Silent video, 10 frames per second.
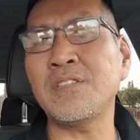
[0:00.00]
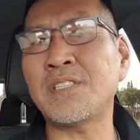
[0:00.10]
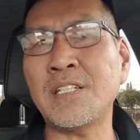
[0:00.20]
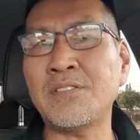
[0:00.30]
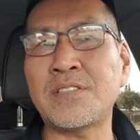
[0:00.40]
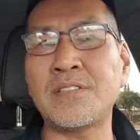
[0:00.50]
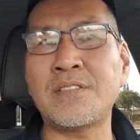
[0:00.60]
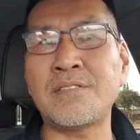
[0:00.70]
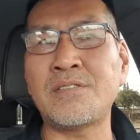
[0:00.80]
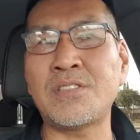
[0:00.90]
since
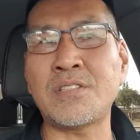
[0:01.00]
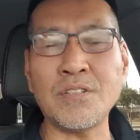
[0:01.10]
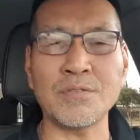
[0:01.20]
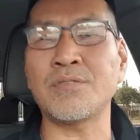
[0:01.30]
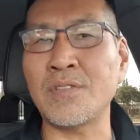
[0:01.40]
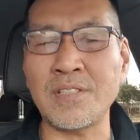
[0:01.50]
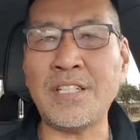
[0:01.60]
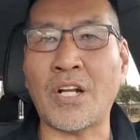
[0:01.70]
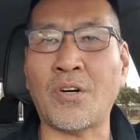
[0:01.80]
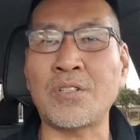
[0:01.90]
so
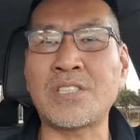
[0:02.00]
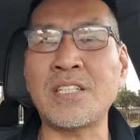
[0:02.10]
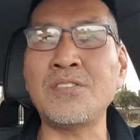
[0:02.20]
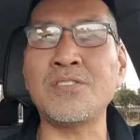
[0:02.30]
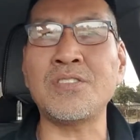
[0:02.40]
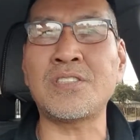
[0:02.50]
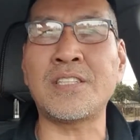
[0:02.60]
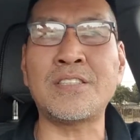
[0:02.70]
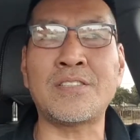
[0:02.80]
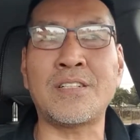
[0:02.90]
you know since
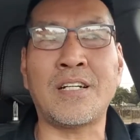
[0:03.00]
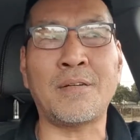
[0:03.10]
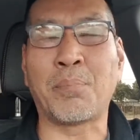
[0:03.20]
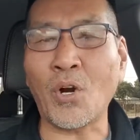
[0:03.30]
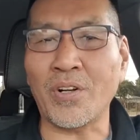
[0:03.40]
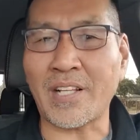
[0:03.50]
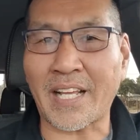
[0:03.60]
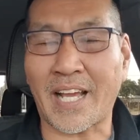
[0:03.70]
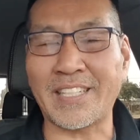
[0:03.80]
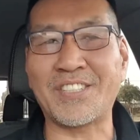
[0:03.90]
since uh, birth,
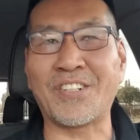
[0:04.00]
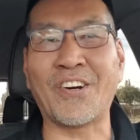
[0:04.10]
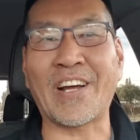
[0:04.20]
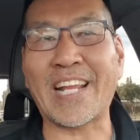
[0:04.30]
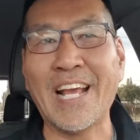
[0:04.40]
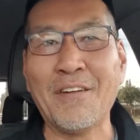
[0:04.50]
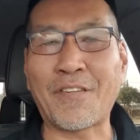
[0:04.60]
I guess you know, right?